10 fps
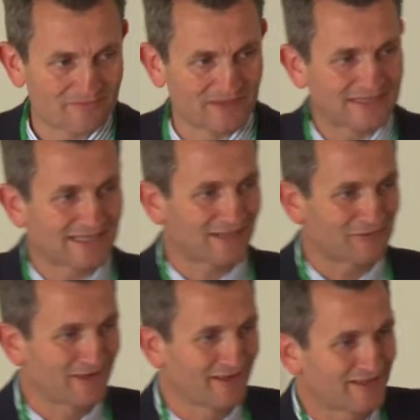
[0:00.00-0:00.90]
been set up
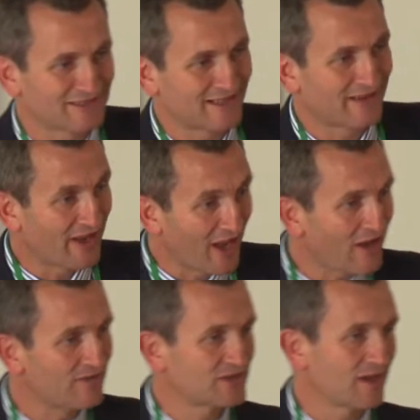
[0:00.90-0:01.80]
really nicely, in the
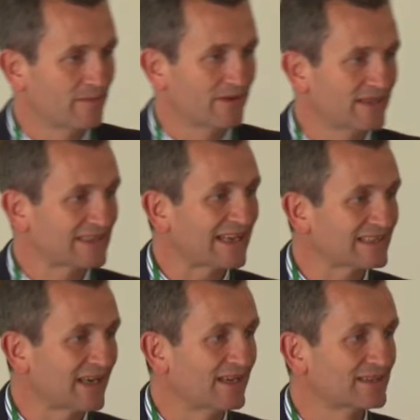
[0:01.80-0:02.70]
lifetime of this
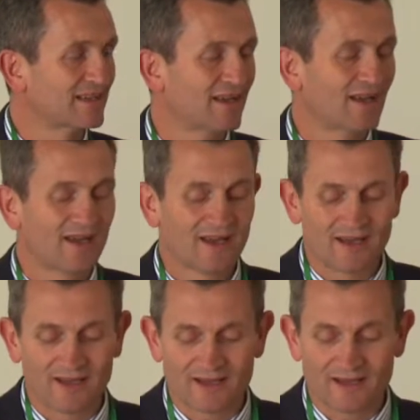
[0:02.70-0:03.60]
asset
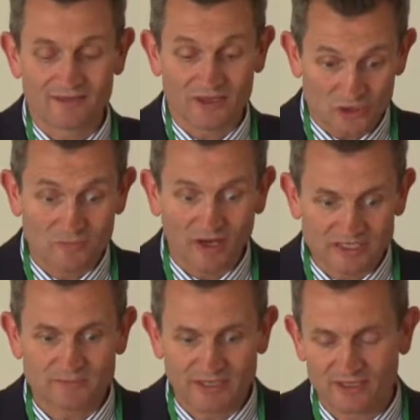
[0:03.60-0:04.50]
that you
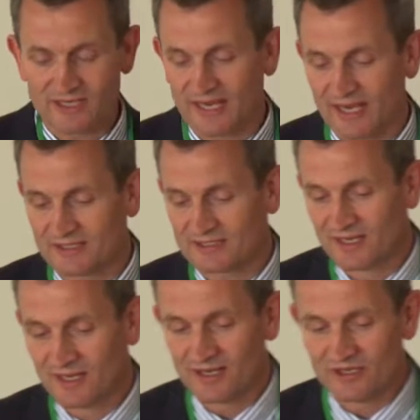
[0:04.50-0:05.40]
might be looking at,
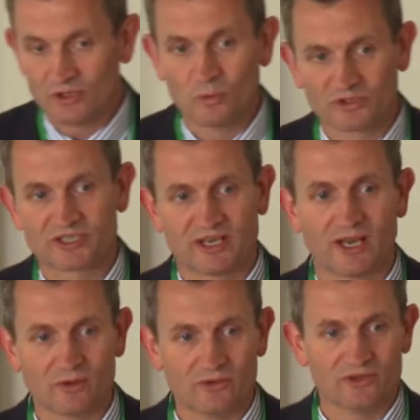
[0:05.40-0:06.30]
you want to know